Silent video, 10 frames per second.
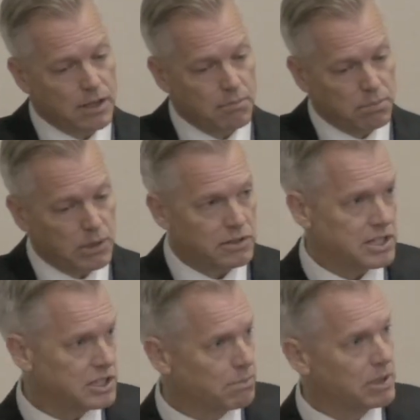uh,
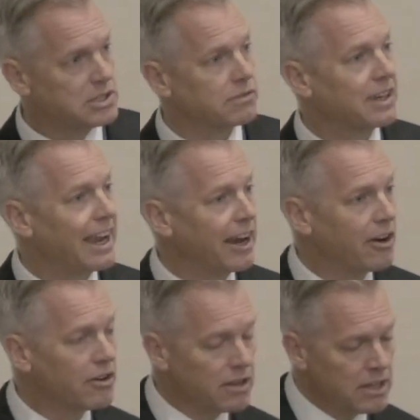participants of
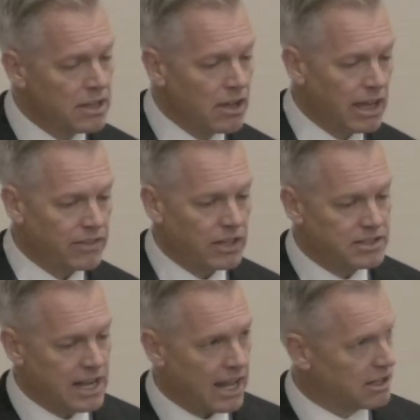care and the
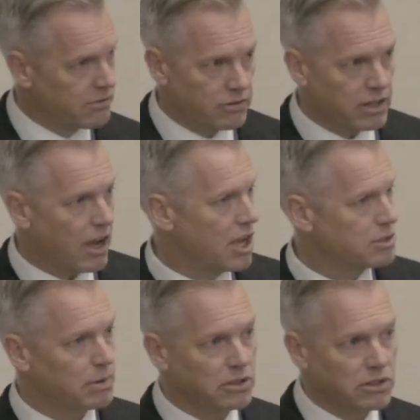10 different
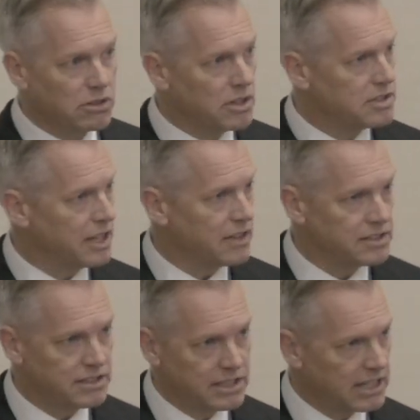hospital units and the
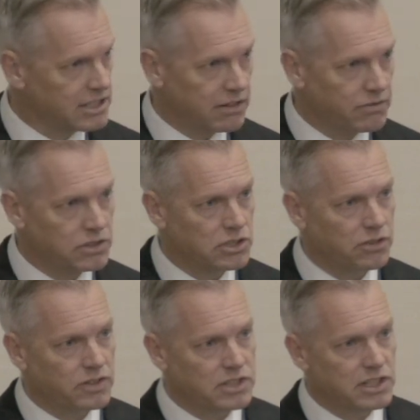six different
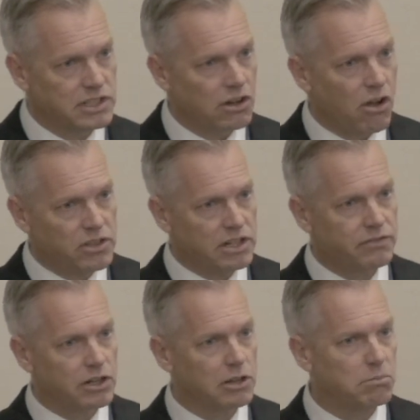services and all the
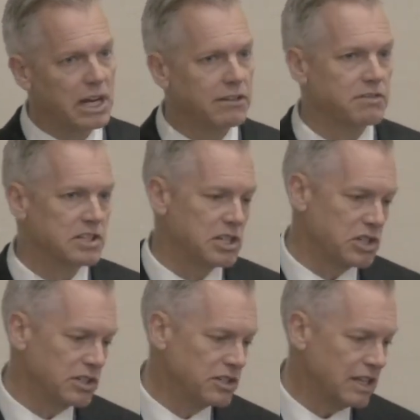different admitting
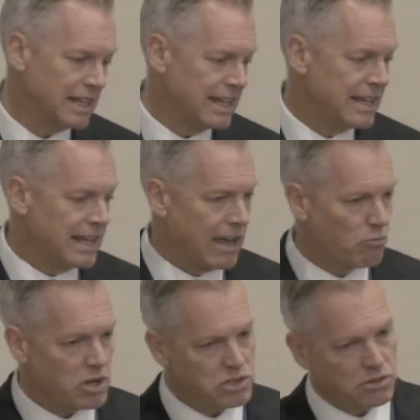physicians.
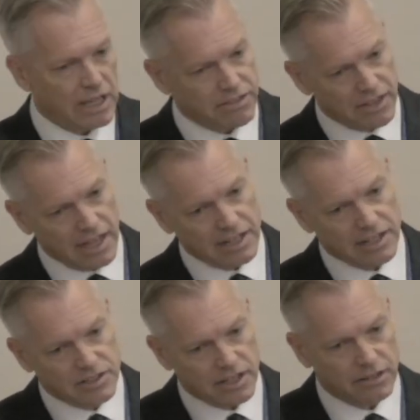And what you get then
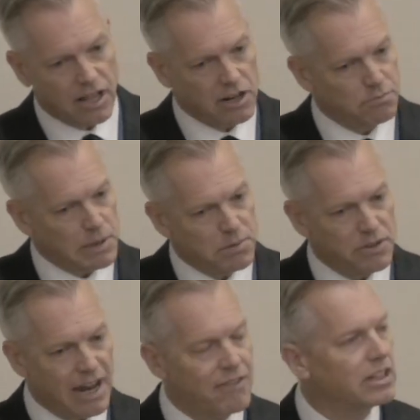is a lot of people
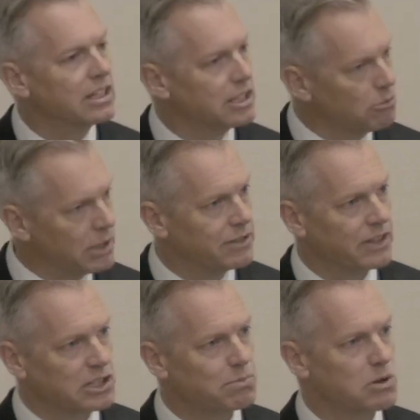that have a little bit of
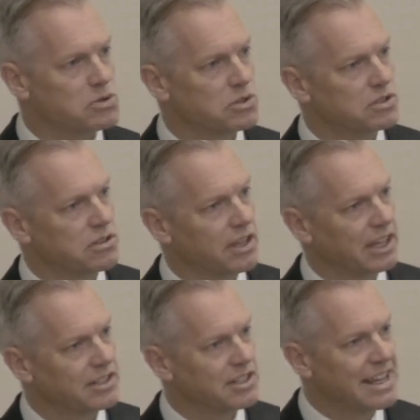exposure to
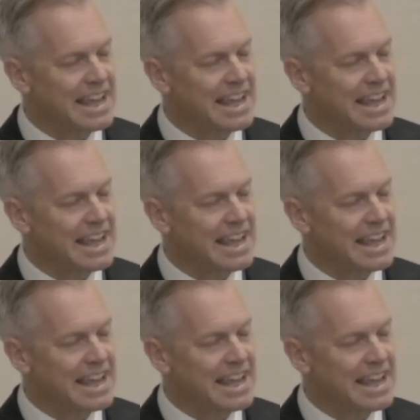things